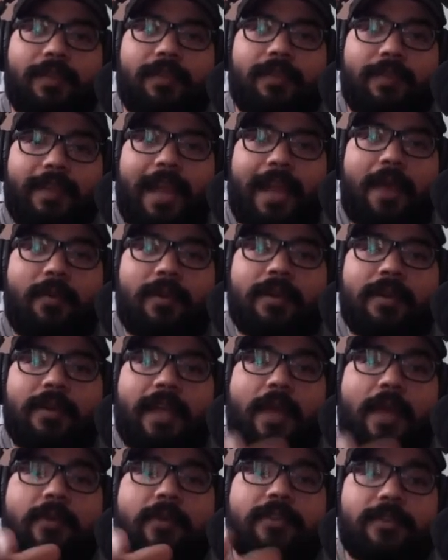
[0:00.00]
that
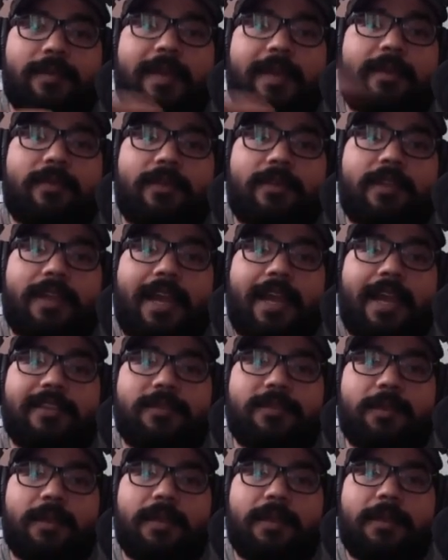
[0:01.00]
one's made with the
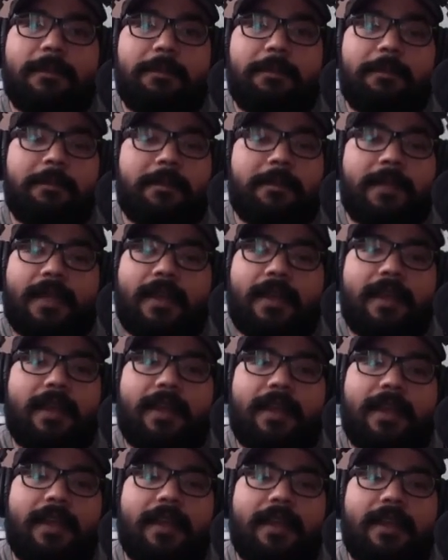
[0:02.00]
nice one.
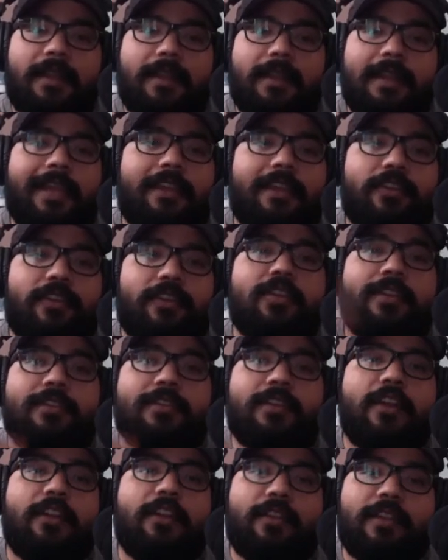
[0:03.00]
And like you can
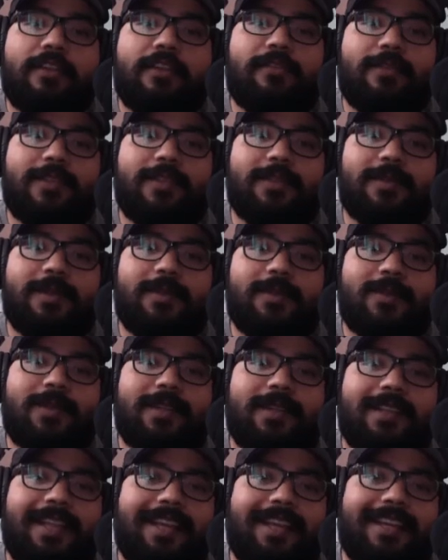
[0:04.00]
tell the difference
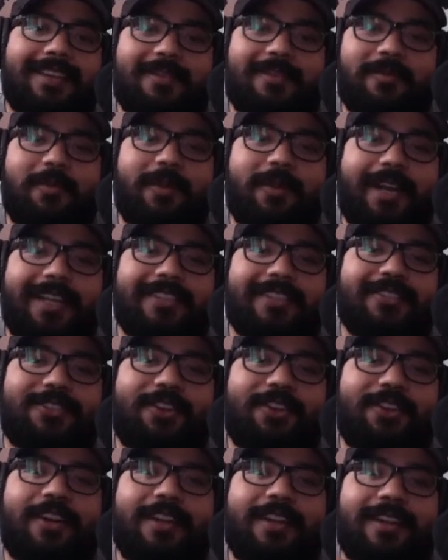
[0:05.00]
between like when I
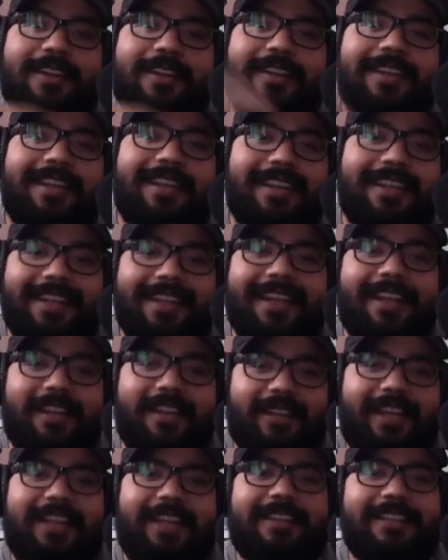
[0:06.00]
started
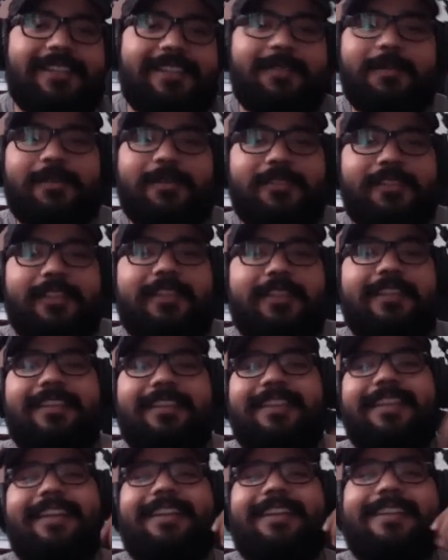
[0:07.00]
and like this machine.
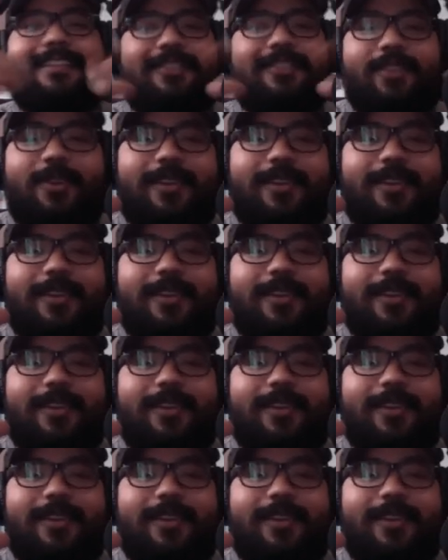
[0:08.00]
Like totally